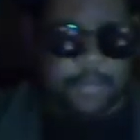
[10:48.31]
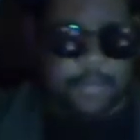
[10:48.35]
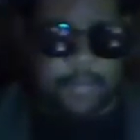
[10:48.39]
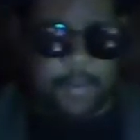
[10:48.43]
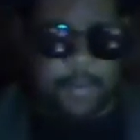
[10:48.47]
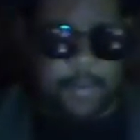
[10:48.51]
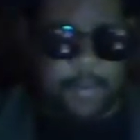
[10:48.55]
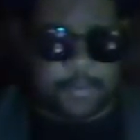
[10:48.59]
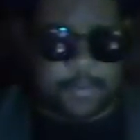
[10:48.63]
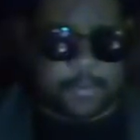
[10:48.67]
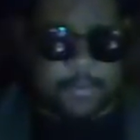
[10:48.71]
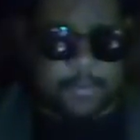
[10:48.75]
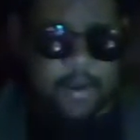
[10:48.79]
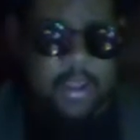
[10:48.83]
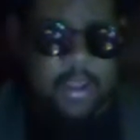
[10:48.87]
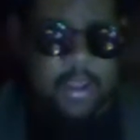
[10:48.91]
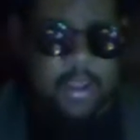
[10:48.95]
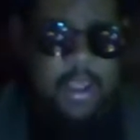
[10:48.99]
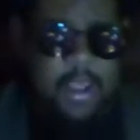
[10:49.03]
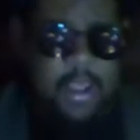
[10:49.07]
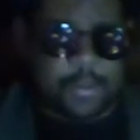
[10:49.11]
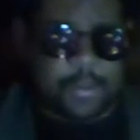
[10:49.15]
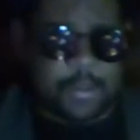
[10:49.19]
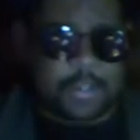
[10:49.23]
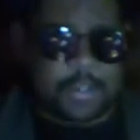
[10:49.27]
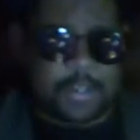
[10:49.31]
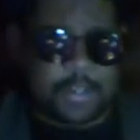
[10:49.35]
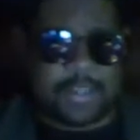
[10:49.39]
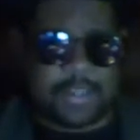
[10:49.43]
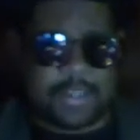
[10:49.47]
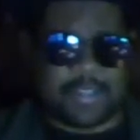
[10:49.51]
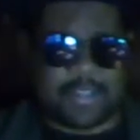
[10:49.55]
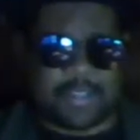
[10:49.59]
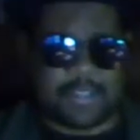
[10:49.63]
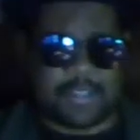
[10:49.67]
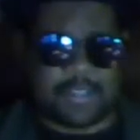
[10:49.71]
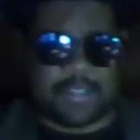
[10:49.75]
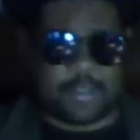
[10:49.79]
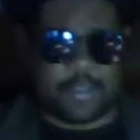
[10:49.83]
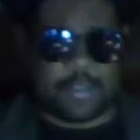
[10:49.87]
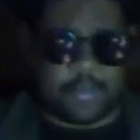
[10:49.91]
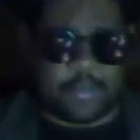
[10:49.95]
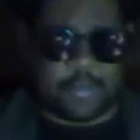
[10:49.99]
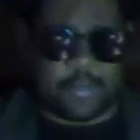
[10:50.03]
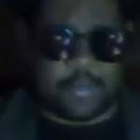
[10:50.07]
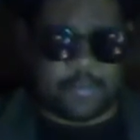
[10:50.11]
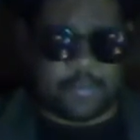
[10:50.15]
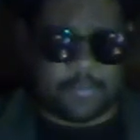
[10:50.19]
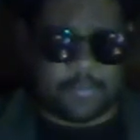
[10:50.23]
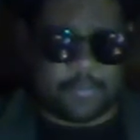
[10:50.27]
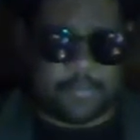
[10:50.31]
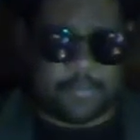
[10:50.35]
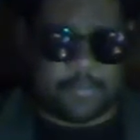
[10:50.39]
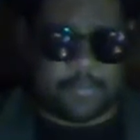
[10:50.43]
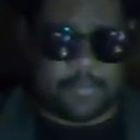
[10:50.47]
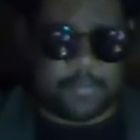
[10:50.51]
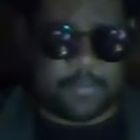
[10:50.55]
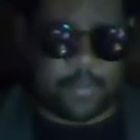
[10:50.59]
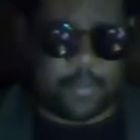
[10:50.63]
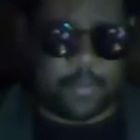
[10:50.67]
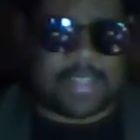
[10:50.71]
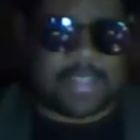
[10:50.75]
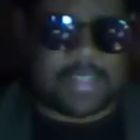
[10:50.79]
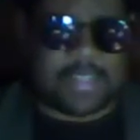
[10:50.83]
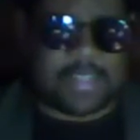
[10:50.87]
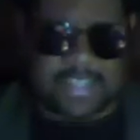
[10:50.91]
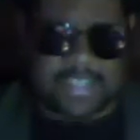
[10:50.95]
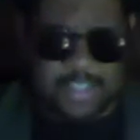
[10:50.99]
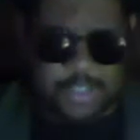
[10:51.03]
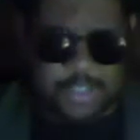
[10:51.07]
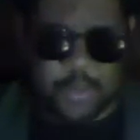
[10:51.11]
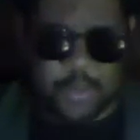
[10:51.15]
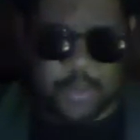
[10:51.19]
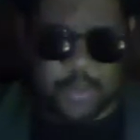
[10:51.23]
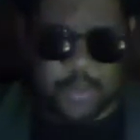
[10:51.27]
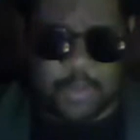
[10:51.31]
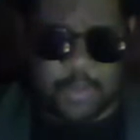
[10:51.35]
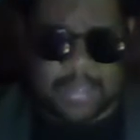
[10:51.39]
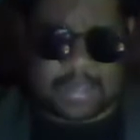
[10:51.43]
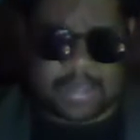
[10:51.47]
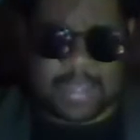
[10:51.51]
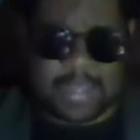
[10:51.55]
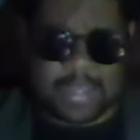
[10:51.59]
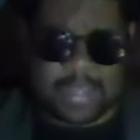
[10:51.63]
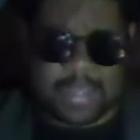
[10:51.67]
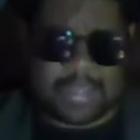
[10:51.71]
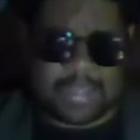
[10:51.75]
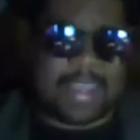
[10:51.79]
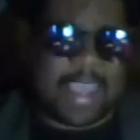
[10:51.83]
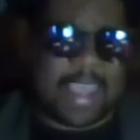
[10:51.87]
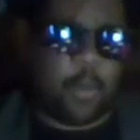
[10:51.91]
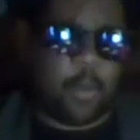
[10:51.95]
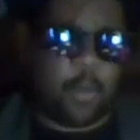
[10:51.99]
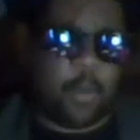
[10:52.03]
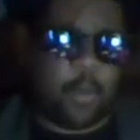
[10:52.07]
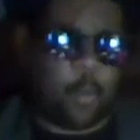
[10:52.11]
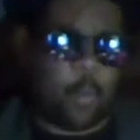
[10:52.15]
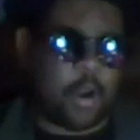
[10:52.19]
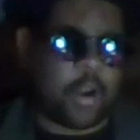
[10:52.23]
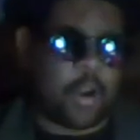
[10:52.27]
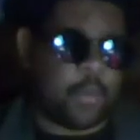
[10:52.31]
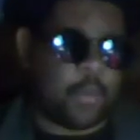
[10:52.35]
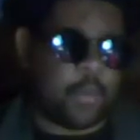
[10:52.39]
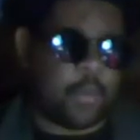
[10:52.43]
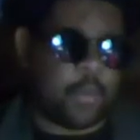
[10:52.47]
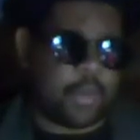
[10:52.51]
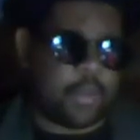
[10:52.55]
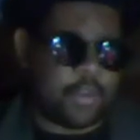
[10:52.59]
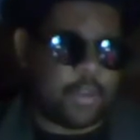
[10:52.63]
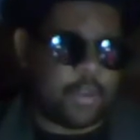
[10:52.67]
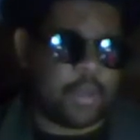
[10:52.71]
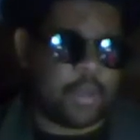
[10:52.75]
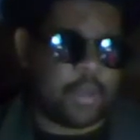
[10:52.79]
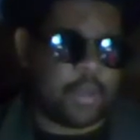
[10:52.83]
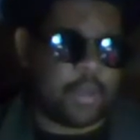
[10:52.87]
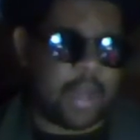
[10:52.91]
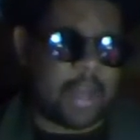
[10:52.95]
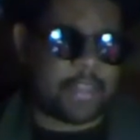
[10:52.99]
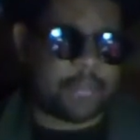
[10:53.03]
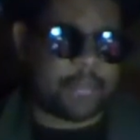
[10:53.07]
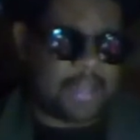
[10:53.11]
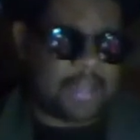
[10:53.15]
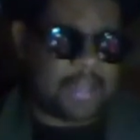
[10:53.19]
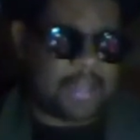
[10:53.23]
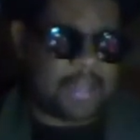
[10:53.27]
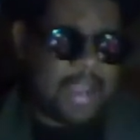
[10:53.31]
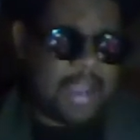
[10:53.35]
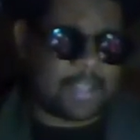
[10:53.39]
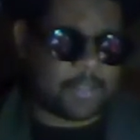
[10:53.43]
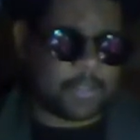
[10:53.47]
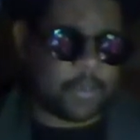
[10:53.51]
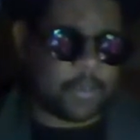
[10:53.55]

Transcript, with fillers: most part, which I think is sort of the reason he's doing it. Like, he can't work with the new Gotham Task